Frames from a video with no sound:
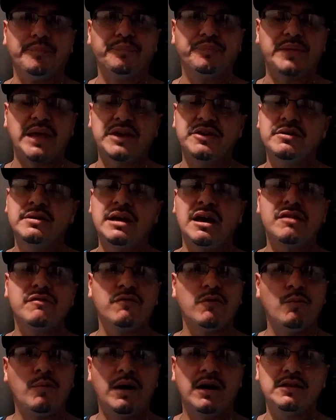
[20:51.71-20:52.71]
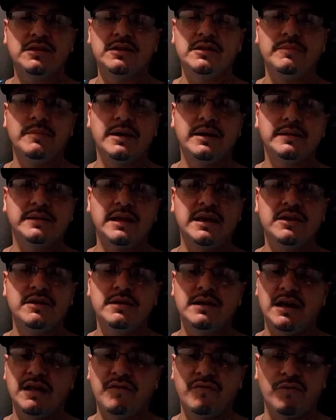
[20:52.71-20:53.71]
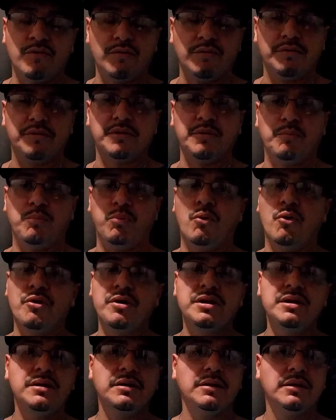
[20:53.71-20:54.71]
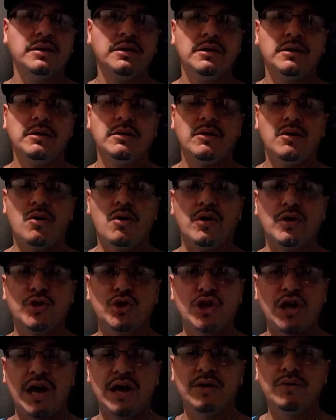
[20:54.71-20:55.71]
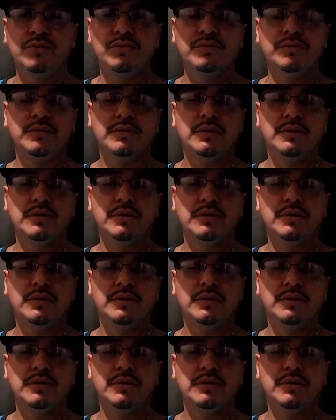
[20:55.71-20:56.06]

thank you guys for watching, man. Thank you guys for supporting our channel.